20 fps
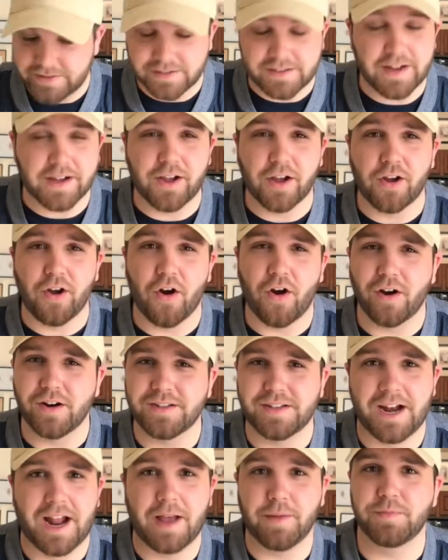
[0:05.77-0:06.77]
It's a deck of
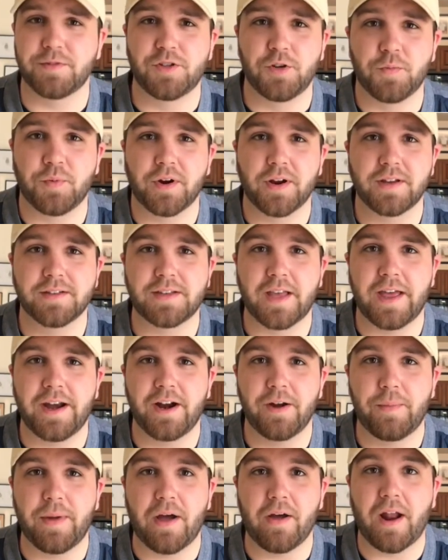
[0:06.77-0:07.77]
cards that I'm super
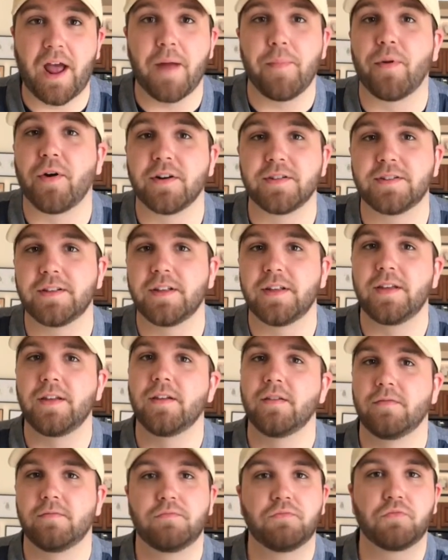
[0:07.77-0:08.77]
excited about. I
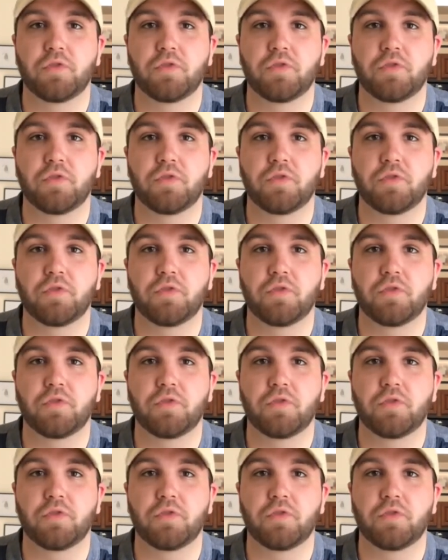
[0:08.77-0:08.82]
personally